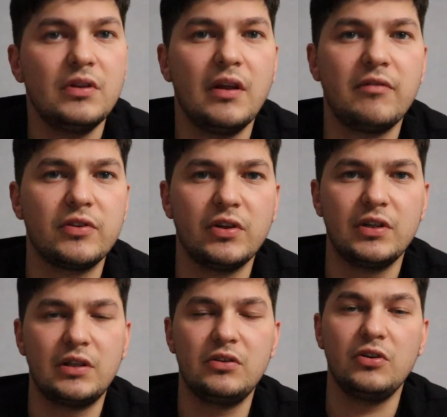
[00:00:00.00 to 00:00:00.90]
never thought
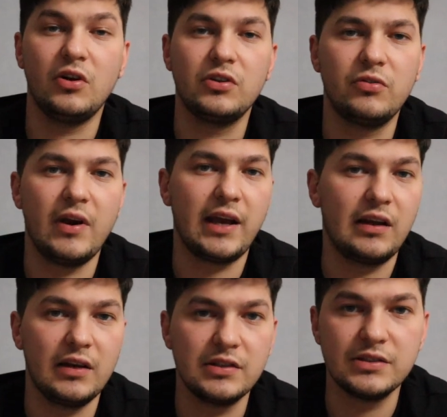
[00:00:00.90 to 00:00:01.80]
that you got the
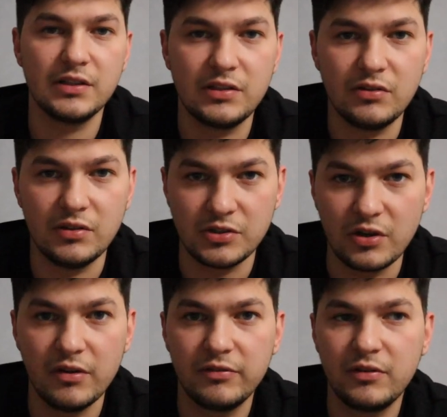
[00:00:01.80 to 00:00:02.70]
recognition that you
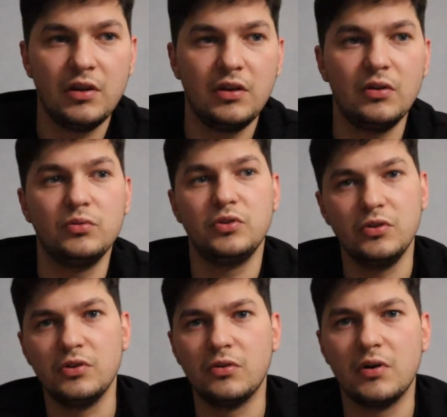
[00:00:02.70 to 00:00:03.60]
deserved, you know,
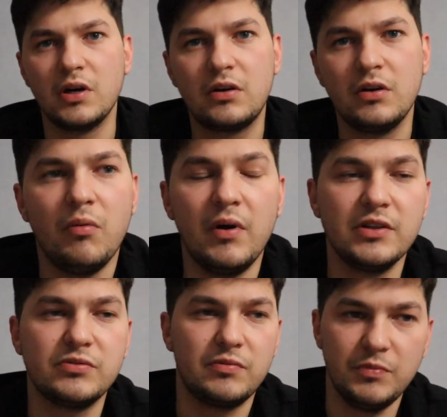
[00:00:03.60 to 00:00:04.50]
doing your work.
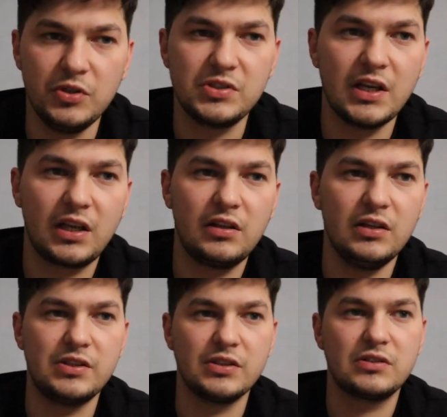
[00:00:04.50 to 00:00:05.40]
Whereas with music,
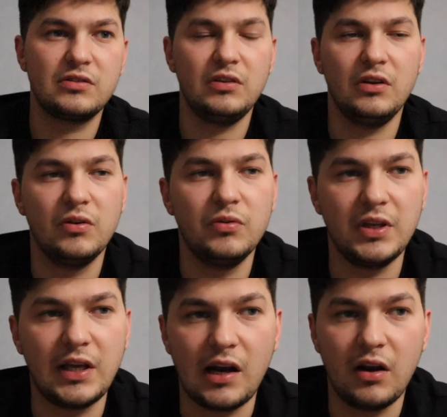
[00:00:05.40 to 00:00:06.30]
you just, you know,
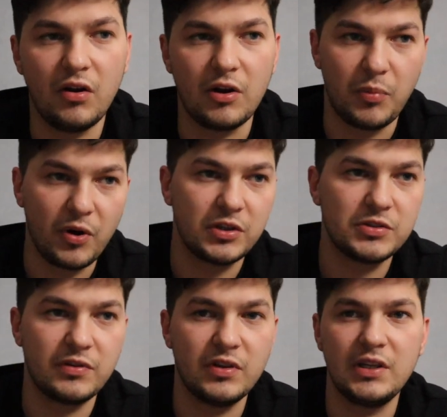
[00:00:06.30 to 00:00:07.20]
you get a lot of
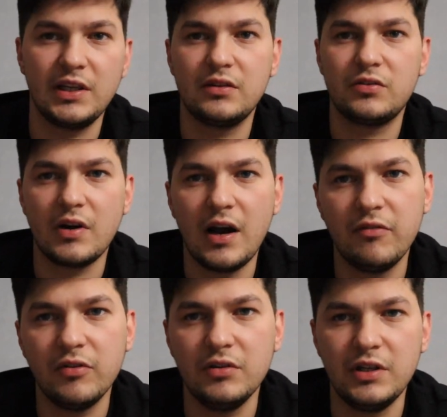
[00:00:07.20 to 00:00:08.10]
perks with it. You get to
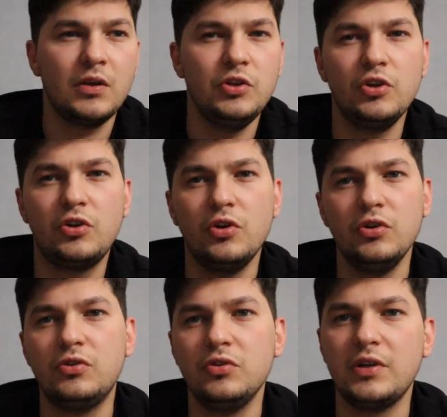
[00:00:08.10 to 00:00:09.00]
travel. You, you
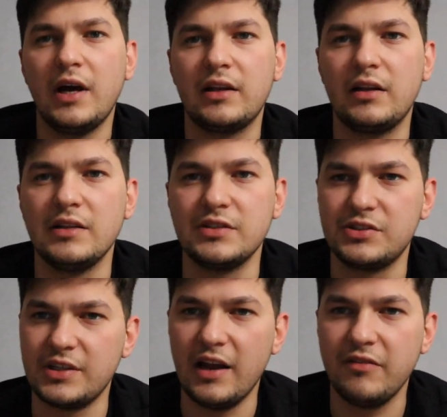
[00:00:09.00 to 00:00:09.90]
could do that as a
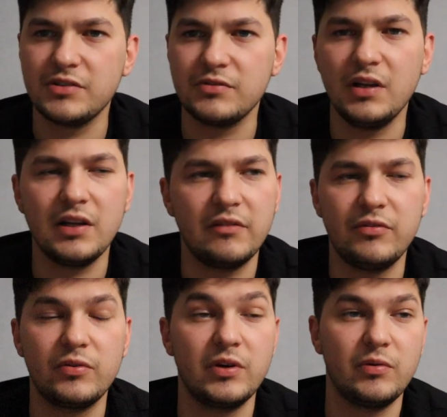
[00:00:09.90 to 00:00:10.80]
chef as well, like
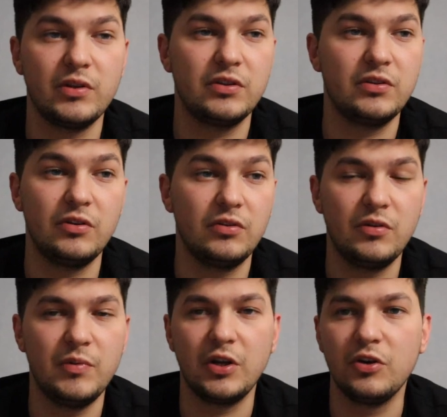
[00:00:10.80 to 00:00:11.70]
if you really want
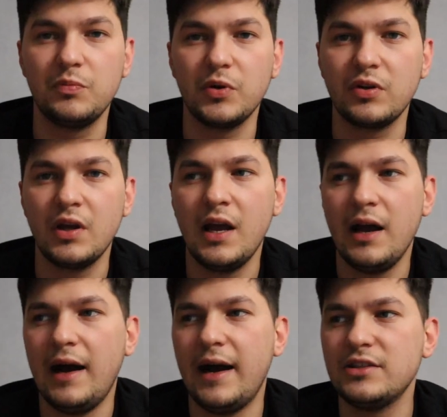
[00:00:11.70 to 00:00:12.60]
to be good, but
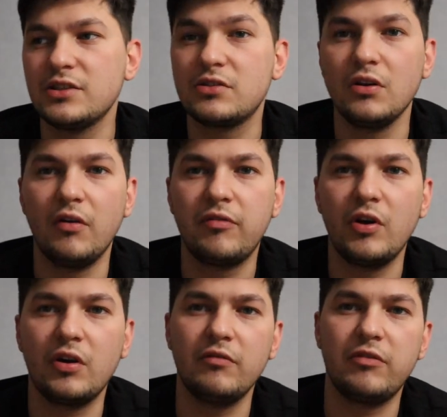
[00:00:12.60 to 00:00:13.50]
I just love
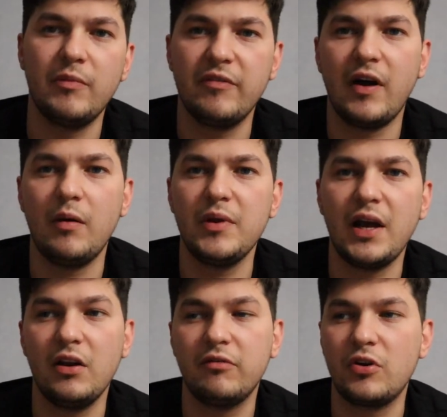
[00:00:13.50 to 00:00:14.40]
cooking for my family.
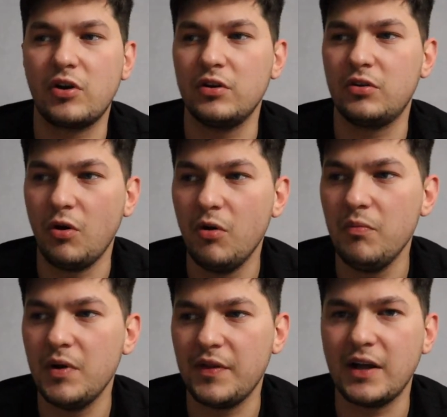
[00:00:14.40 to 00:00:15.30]
I love cooking at
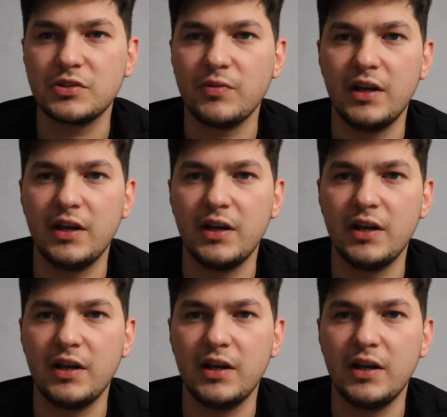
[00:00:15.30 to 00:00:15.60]
home, and that's